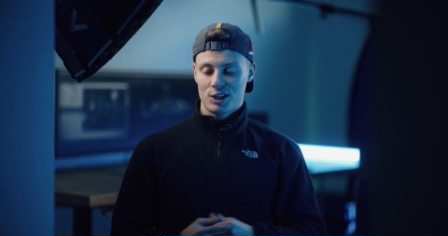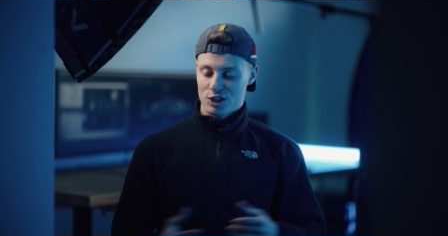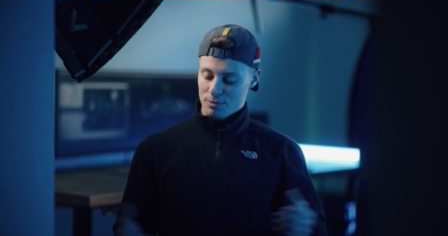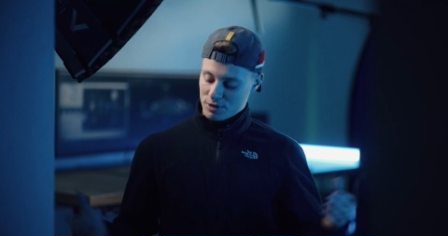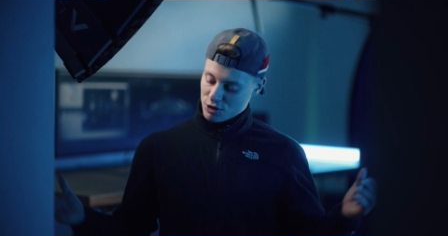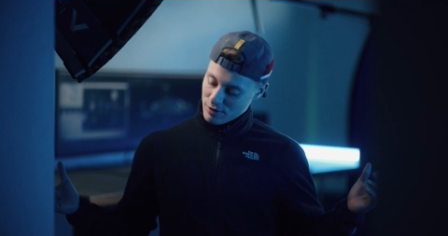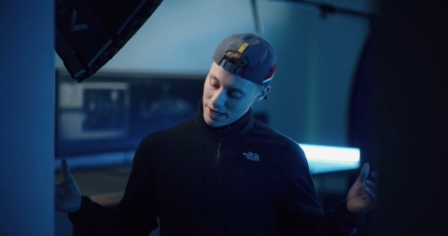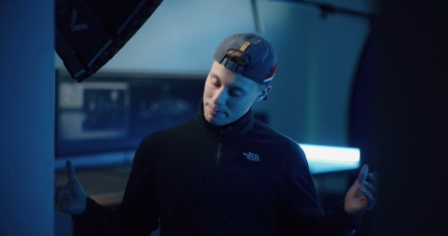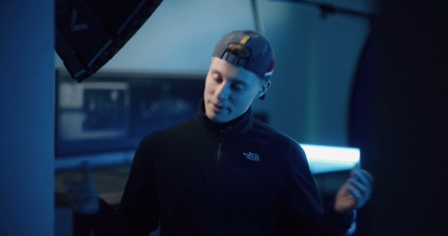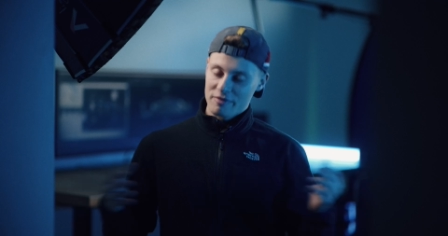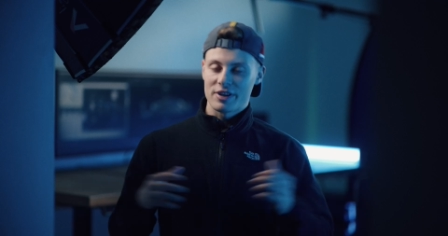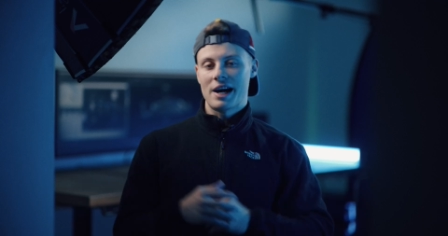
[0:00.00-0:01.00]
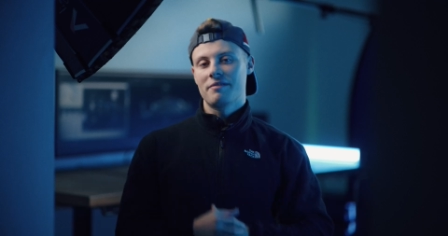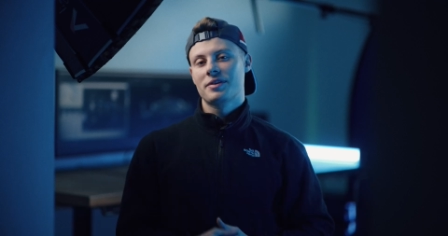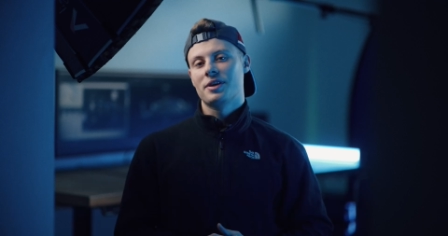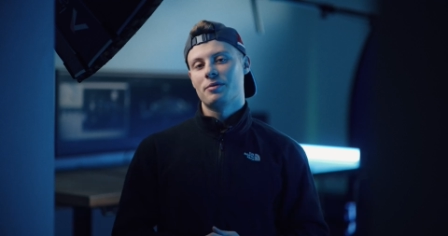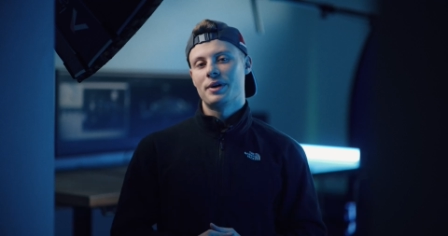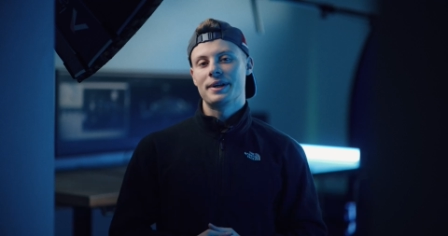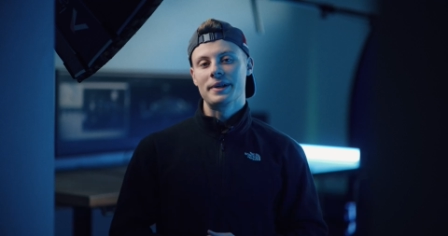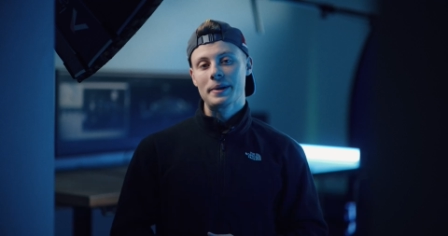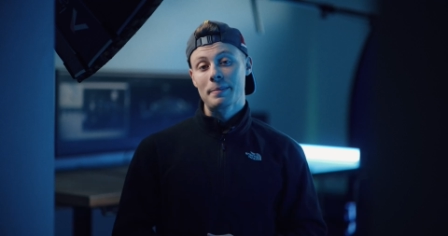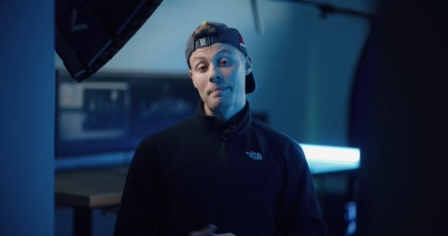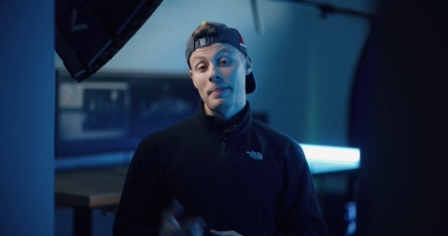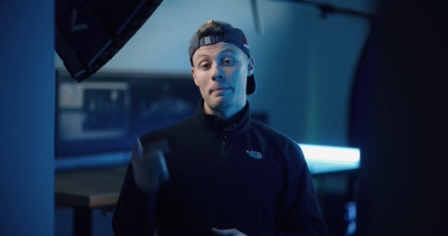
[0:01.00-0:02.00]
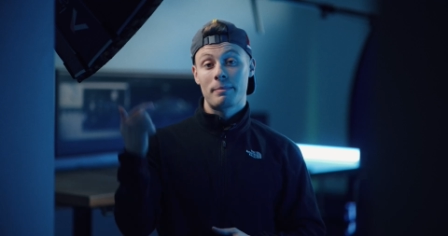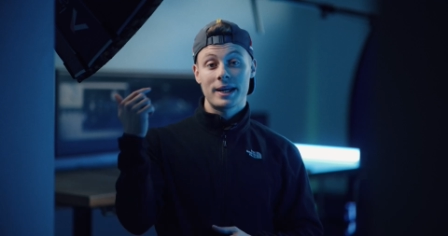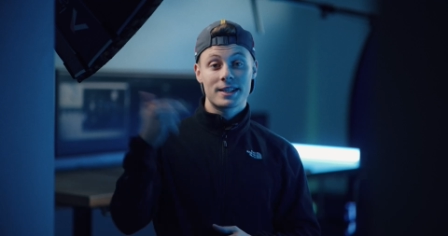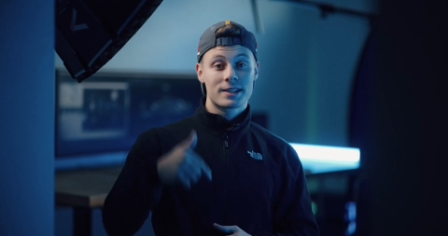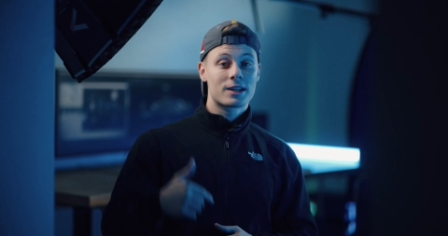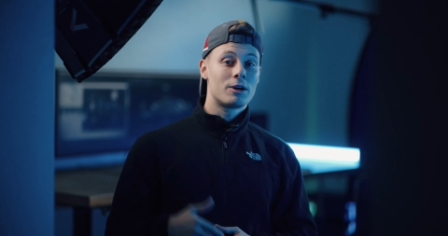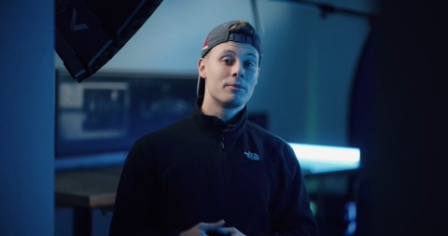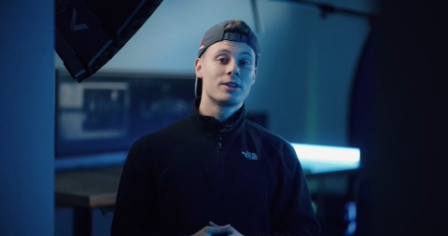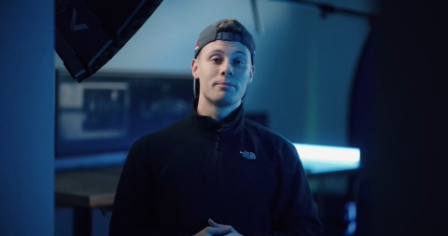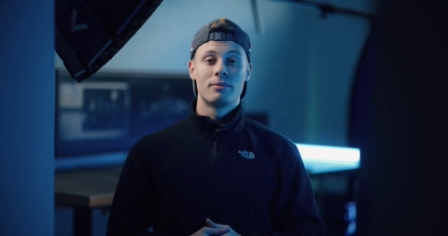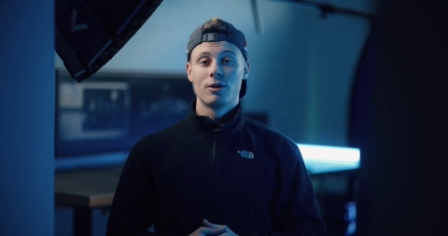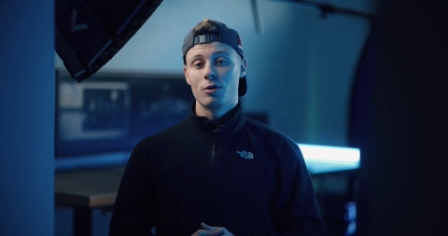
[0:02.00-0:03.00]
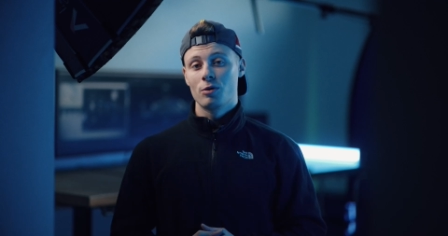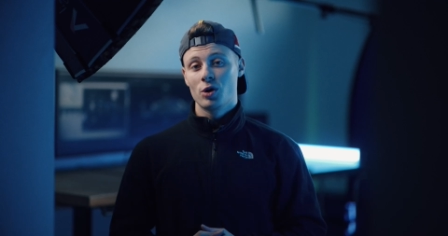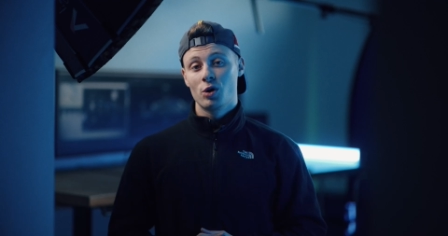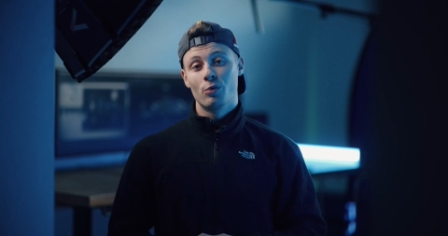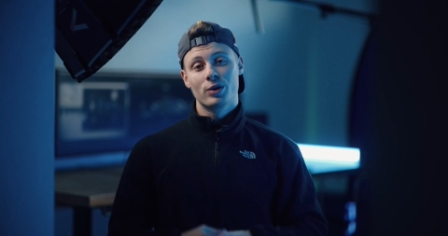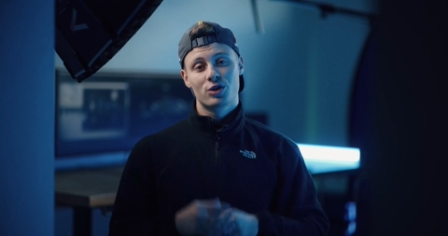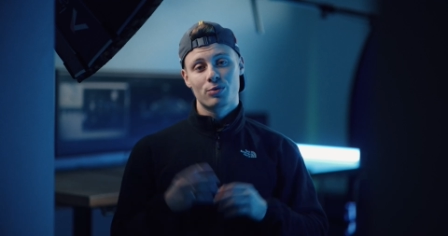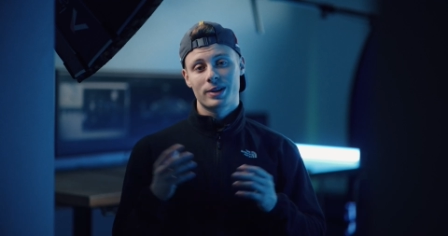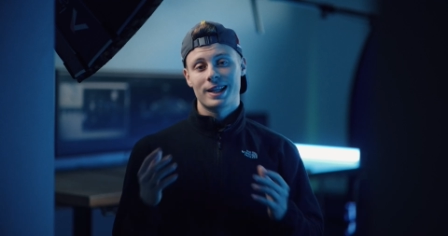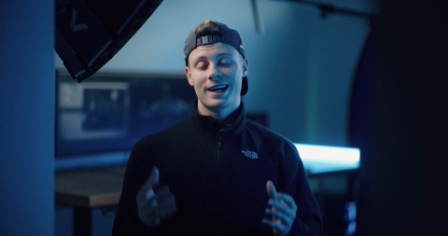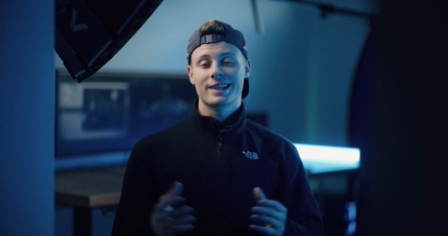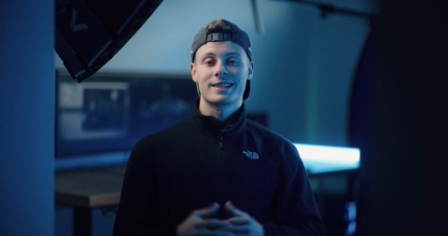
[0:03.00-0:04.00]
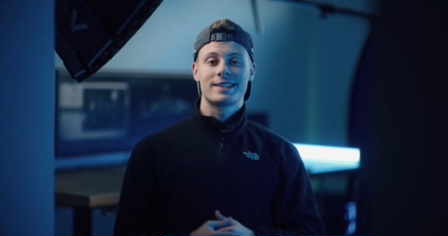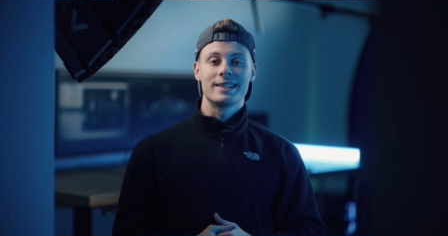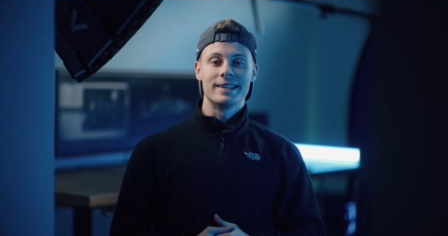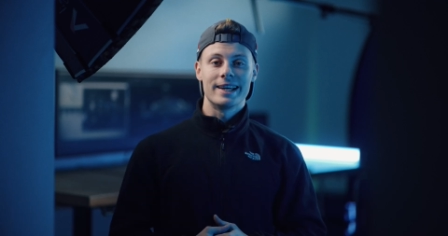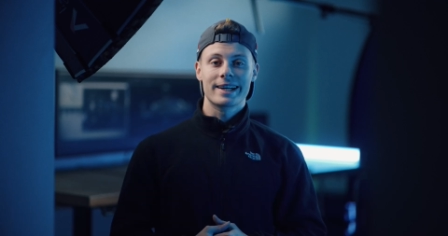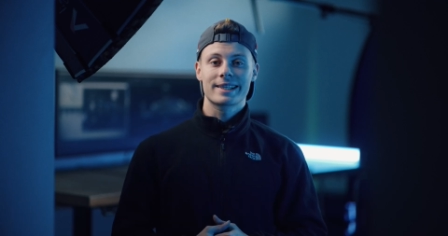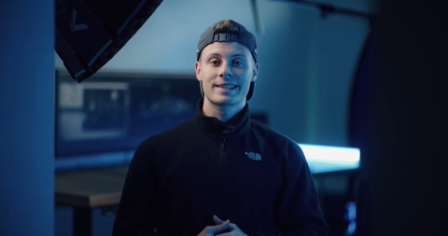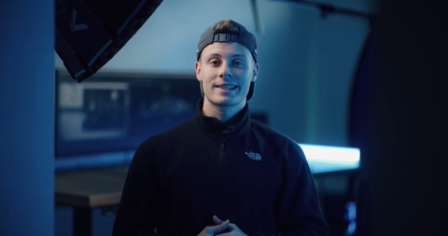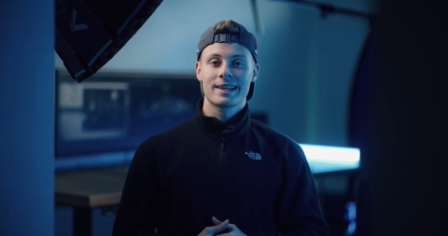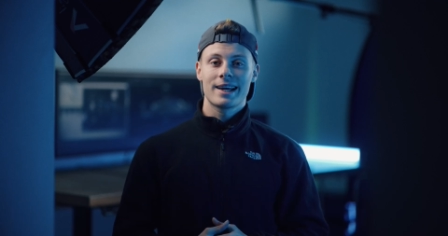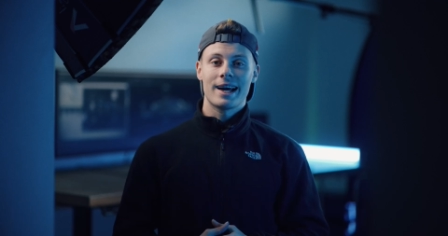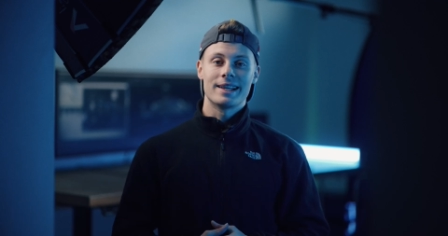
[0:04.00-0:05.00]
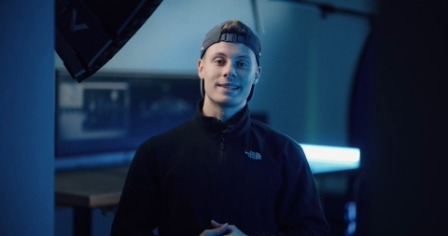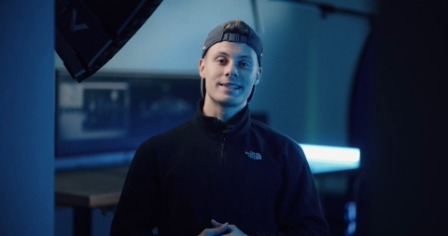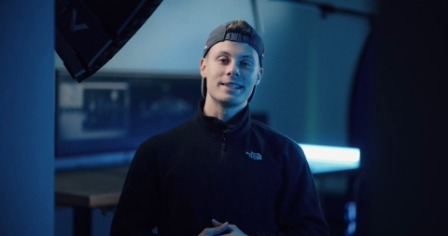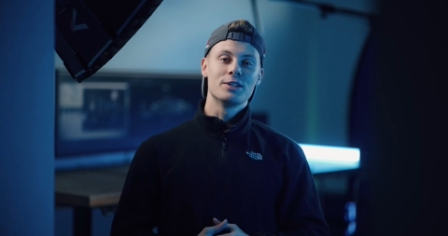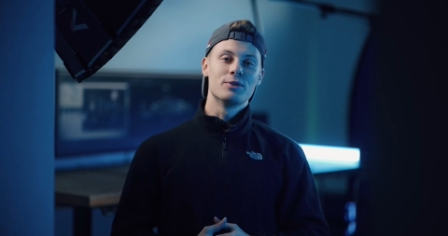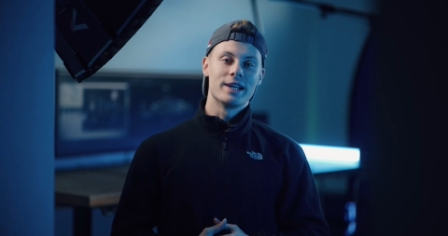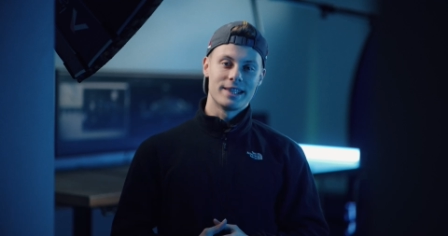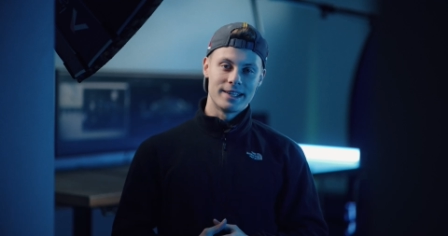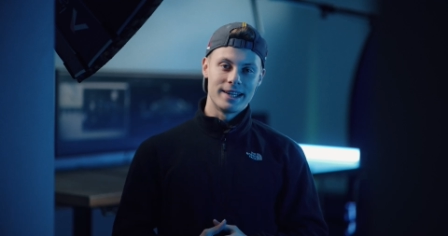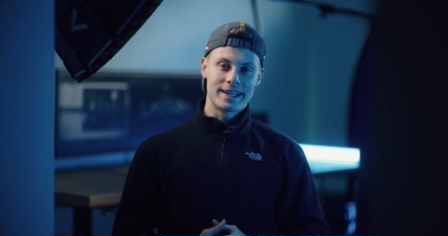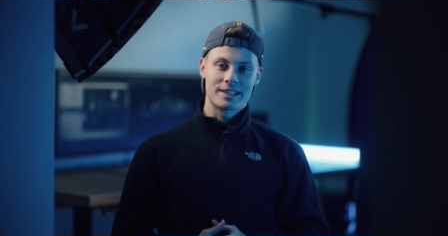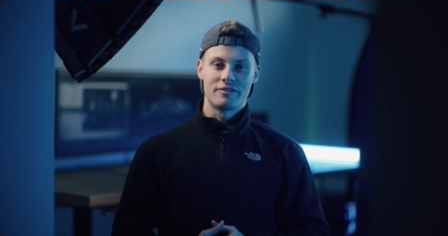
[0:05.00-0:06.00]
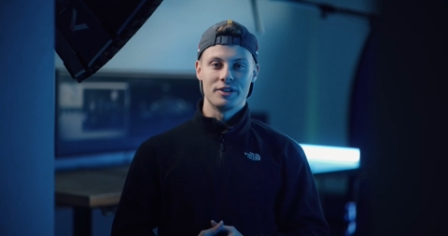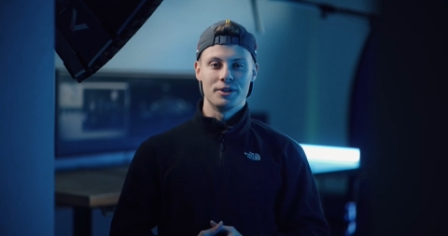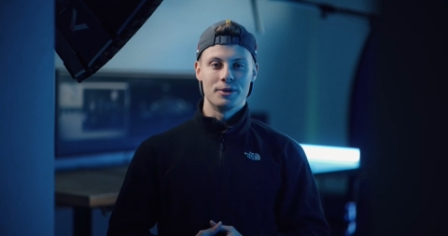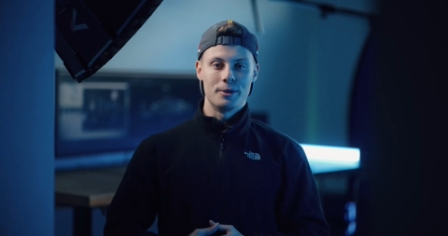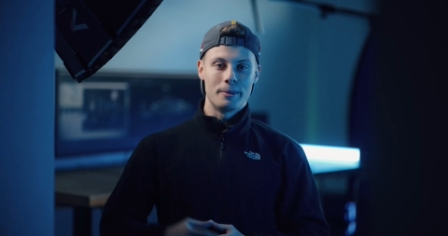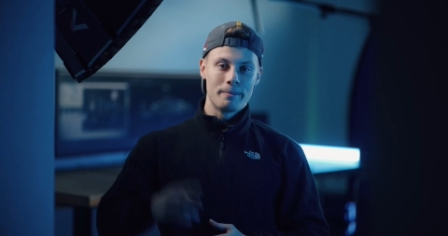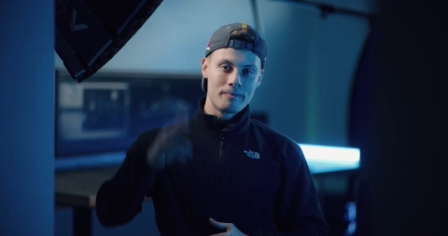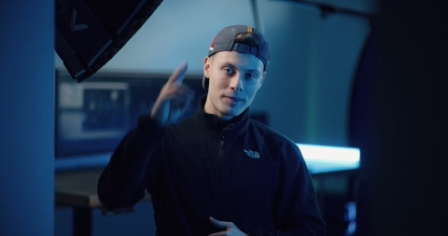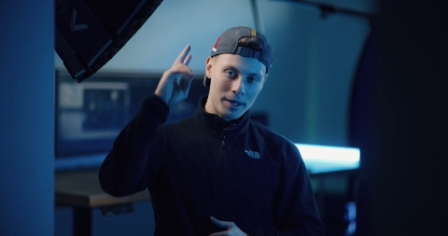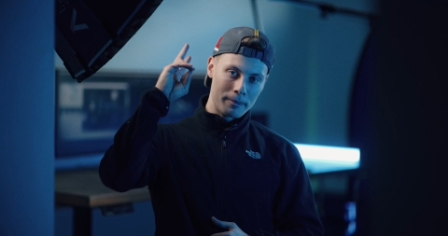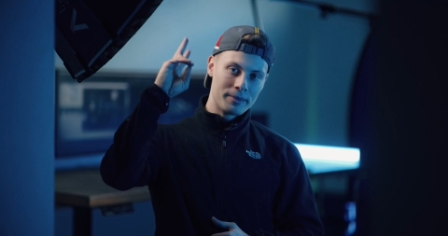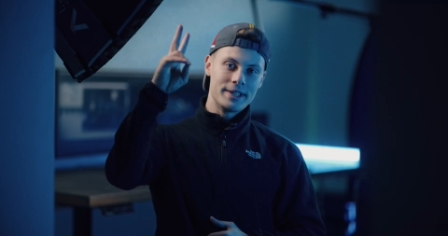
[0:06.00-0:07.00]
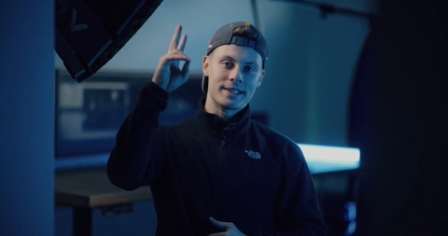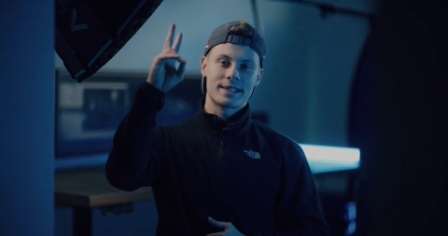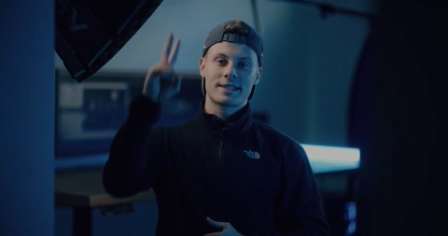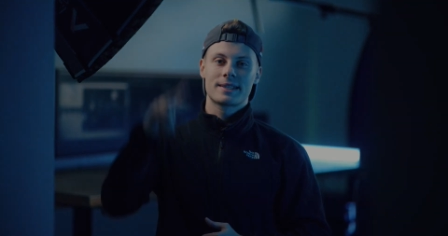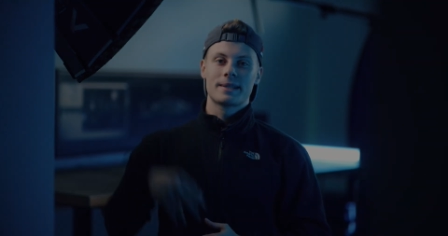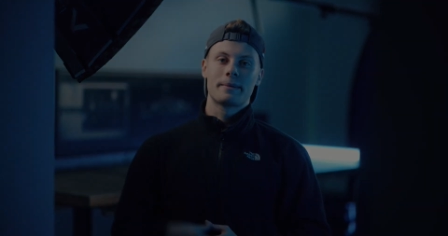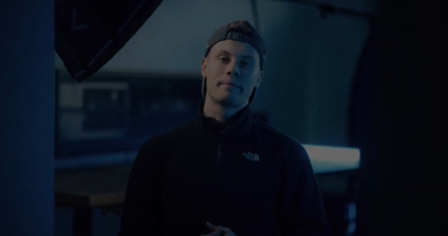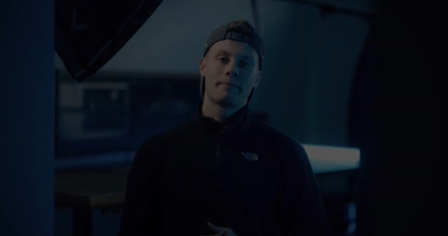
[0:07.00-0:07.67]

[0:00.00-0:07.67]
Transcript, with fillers: Subscribe if you haven't already, place a comment below what you would like to see next, and see you in the next video. Peace.